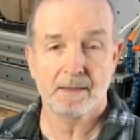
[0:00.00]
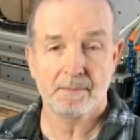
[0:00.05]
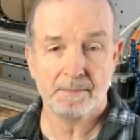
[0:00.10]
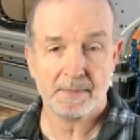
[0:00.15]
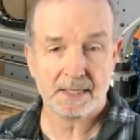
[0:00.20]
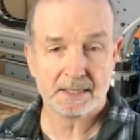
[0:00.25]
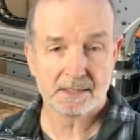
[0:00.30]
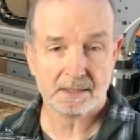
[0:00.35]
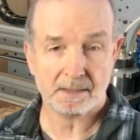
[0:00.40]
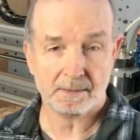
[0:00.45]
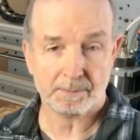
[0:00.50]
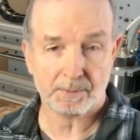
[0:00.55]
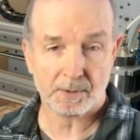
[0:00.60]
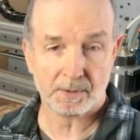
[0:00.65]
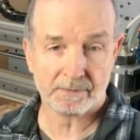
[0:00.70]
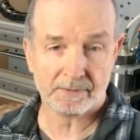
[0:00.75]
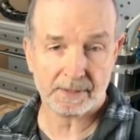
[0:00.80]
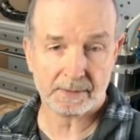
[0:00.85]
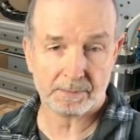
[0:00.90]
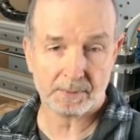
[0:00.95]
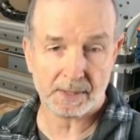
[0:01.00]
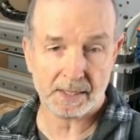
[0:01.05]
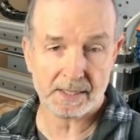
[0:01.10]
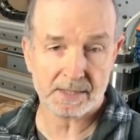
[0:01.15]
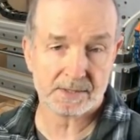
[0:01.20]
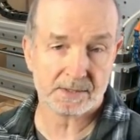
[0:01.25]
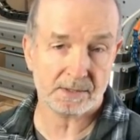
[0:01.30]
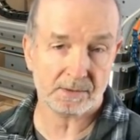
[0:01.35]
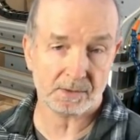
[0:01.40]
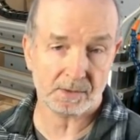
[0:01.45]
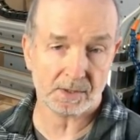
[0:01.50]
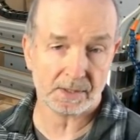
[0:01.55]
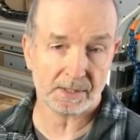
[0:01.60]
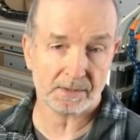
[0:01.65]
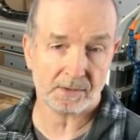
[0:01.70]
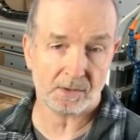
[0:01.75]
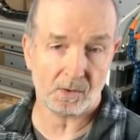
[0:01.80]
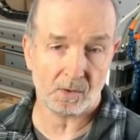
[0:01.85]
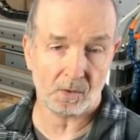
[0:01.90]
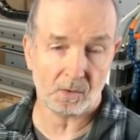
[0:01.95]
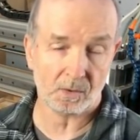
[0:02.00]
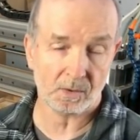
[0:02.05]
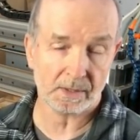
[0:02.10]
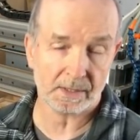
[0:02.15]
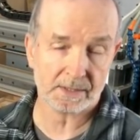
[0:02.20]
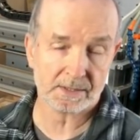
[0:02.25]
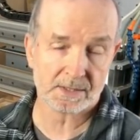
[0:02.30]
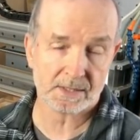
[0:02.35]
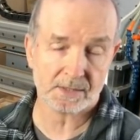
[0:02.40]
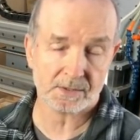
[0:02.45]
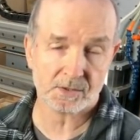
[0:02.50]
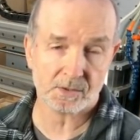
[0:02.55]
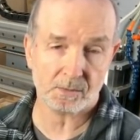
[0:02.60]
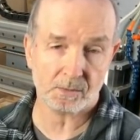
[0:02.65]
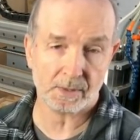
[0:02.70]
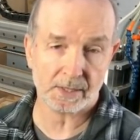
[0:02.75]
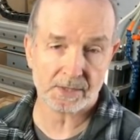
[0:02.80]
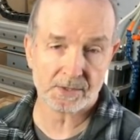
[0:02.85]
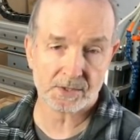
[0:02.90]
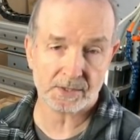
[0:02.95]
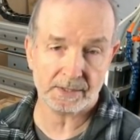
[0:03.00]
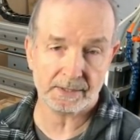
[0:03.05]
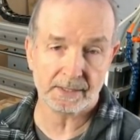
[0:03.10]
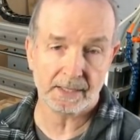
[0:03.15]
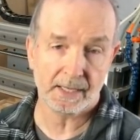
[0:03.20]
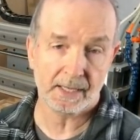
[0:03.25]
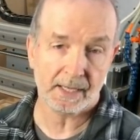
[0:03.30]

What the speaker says: makes it a perfect place to look at the whole situation